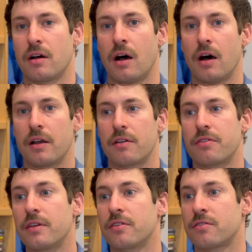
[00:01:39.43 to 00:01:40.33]
on
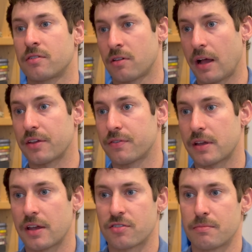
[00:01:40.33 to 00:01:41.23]
this
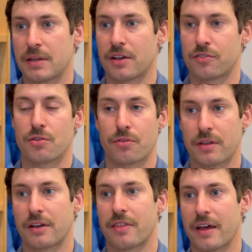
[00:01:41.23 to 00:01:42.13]
classification because you
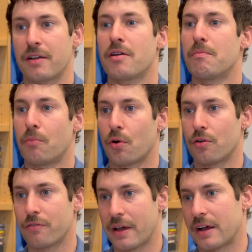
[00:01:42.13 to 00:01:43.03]
think that moral
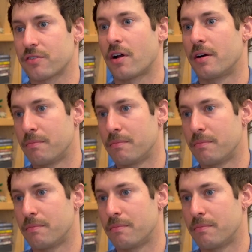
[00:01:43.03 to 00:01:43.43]
facts are